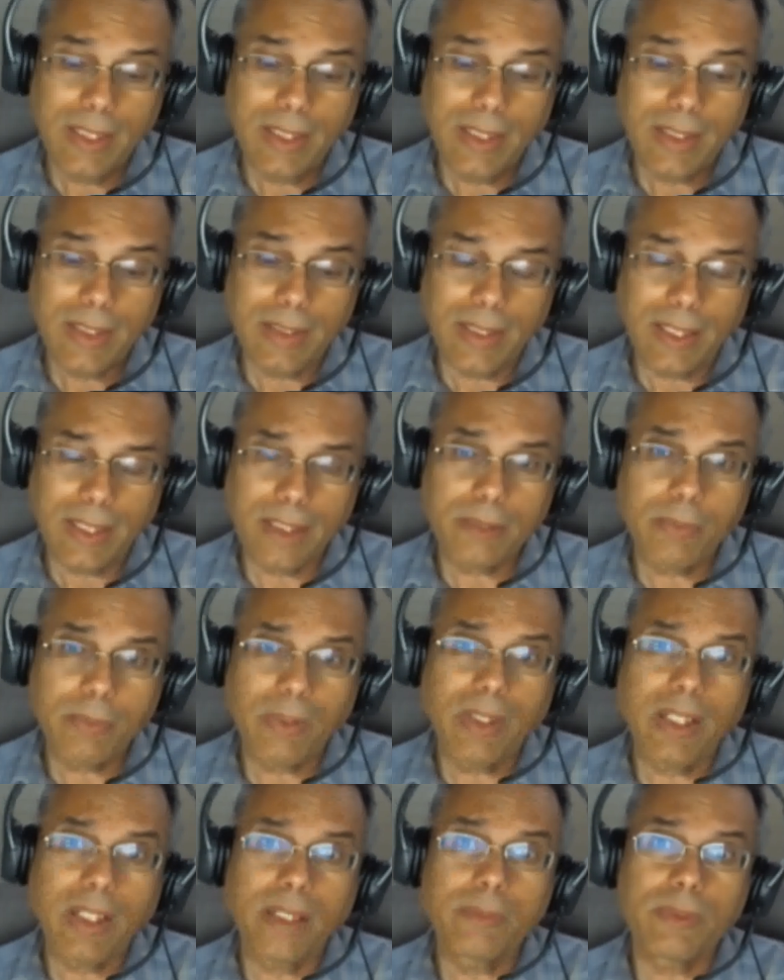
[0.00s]
and that is
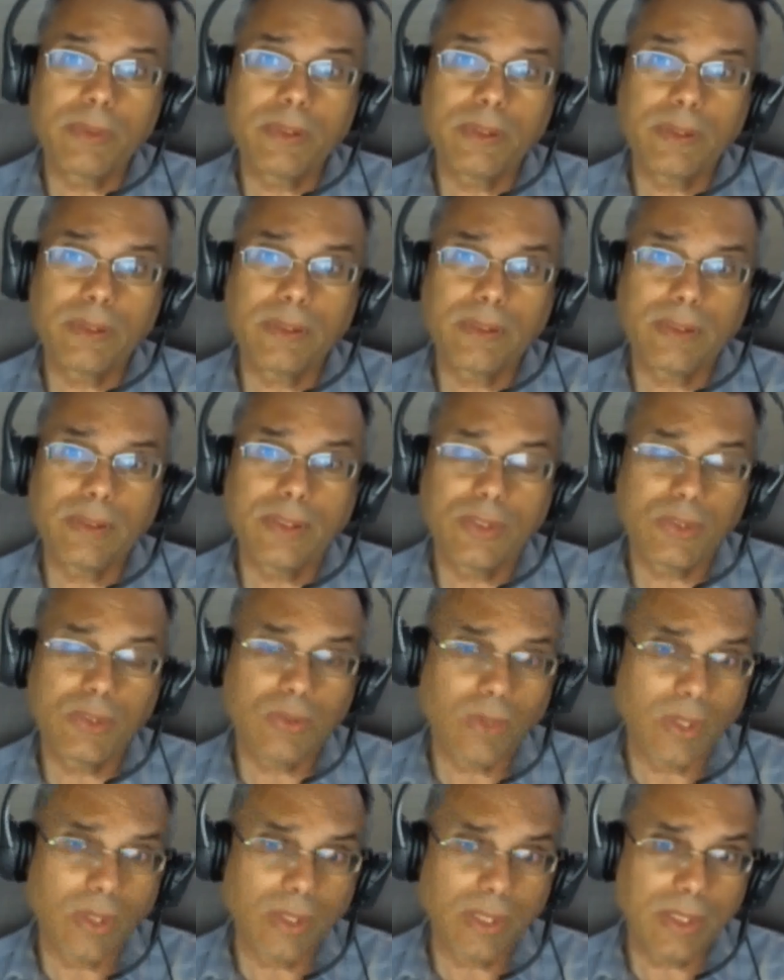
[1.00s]
perhaps the
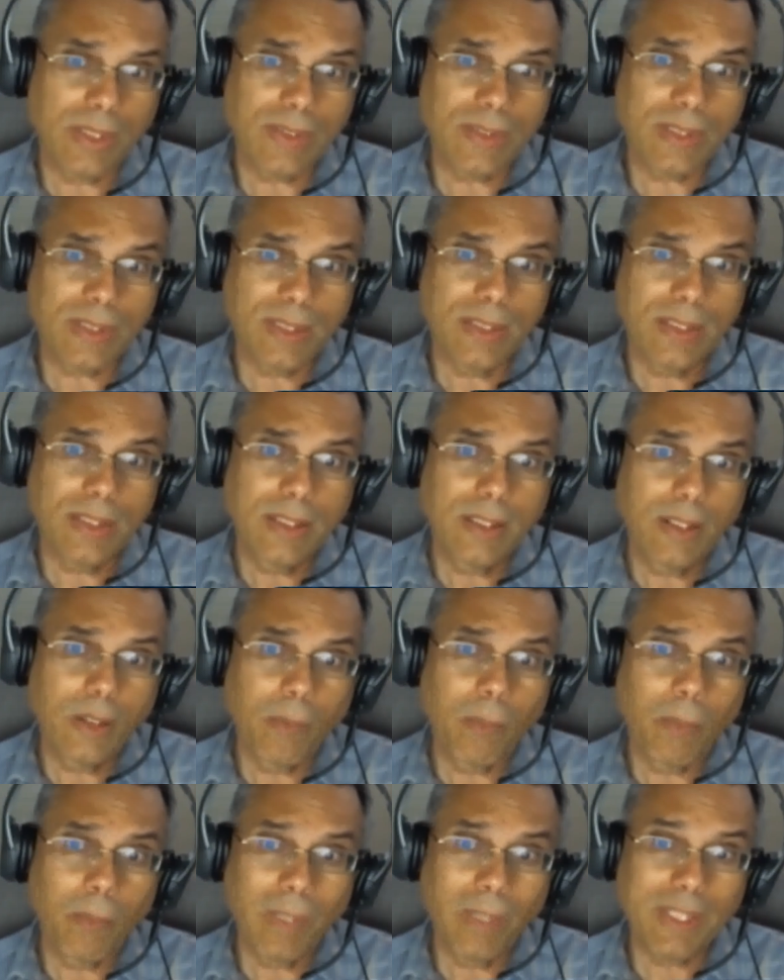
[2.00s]
strongest
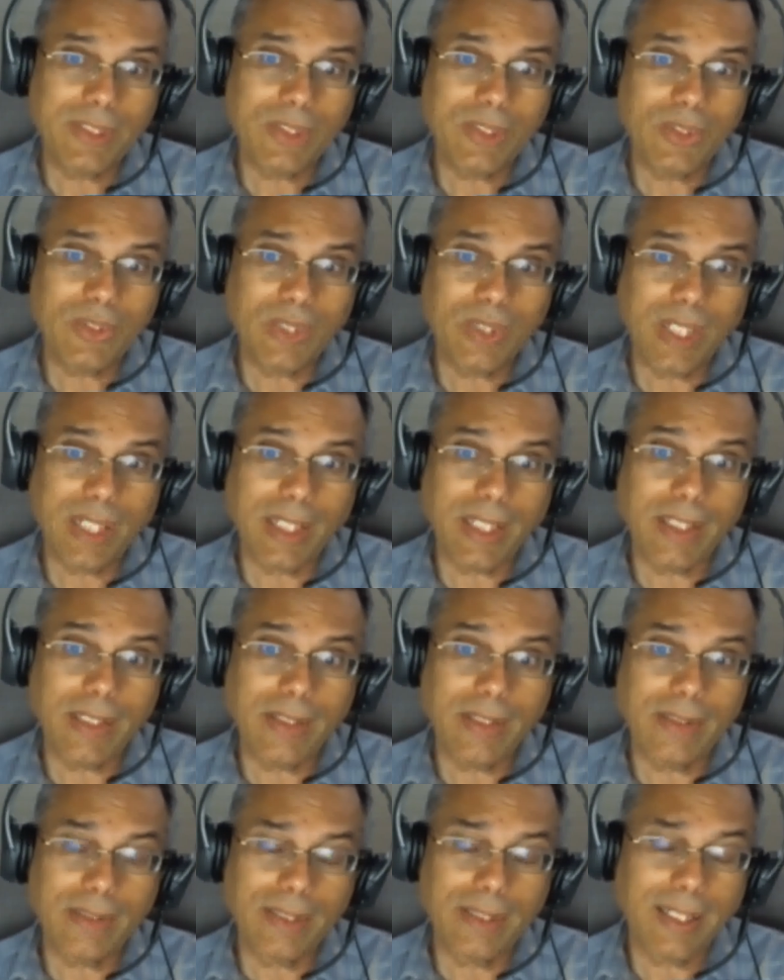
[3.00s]
message that I
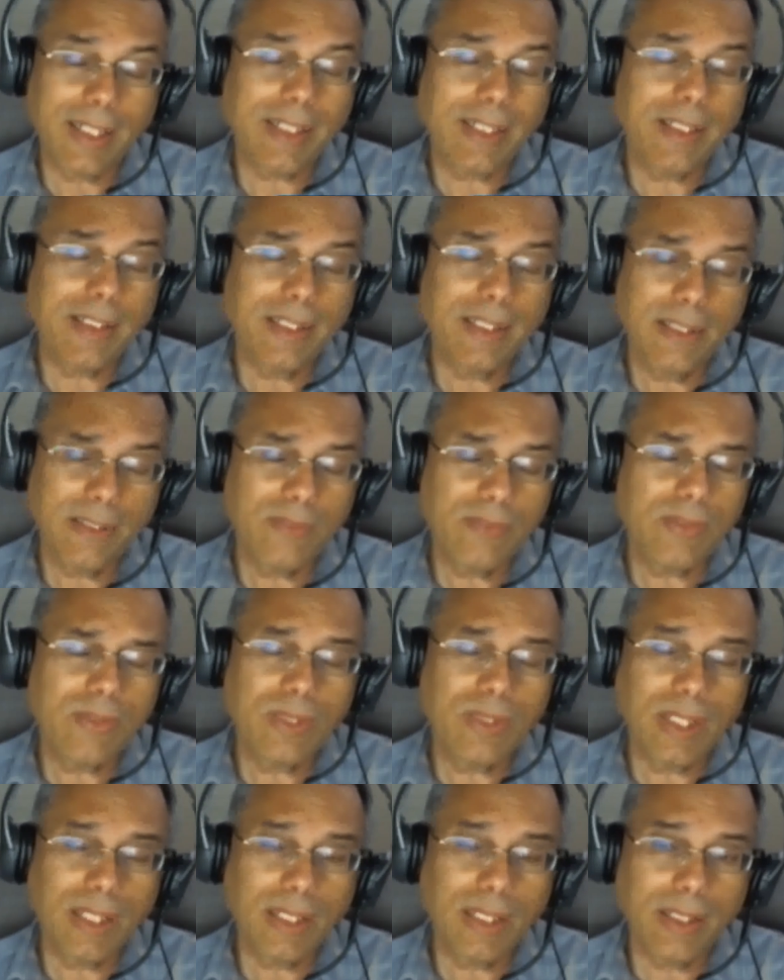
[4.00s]
can give today.